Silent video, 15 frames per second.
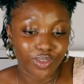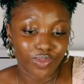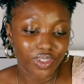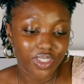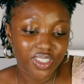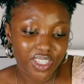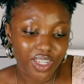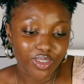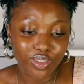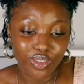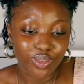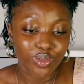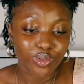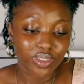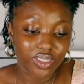if you need
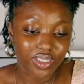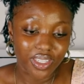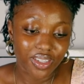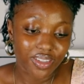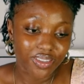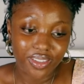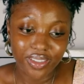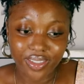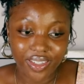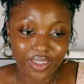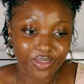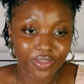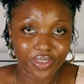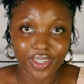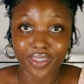salon, you know who's drink this,
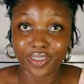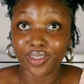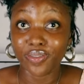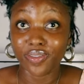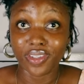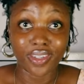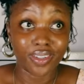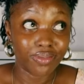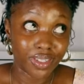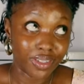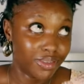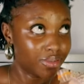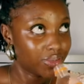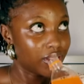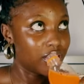then fine. If not,
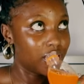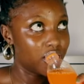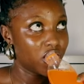then